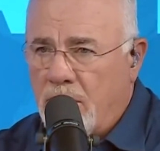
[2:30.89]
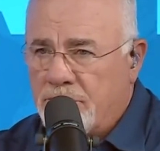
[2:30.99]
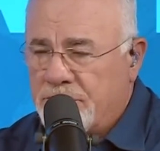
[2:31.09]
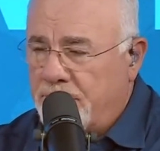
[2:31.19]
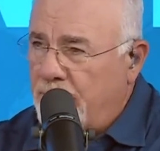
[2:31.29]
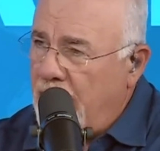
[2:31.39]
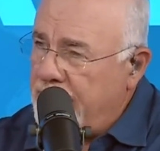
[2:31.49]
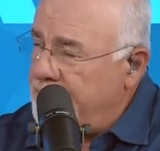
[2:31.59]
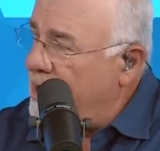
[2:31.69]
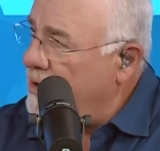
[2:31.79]

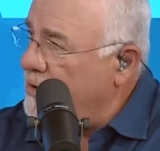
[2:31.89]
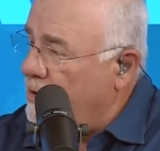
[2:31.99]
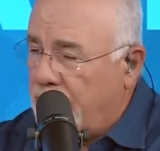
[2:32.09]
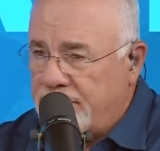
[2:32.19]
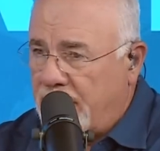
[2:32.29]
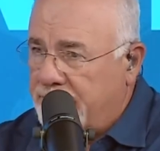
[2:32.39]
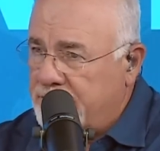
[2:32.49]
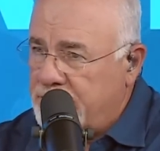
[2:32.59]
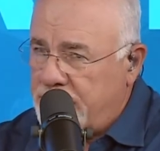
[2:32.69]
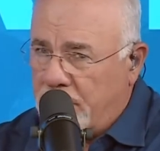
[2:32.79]
supply demand curves have
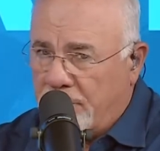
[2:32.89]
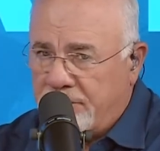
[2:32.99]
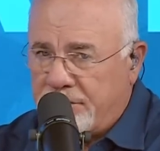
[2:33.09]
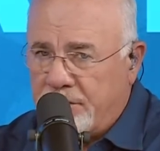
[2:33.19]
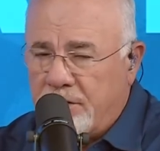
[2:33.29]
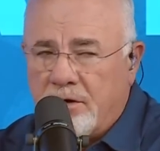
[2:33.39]
to shift,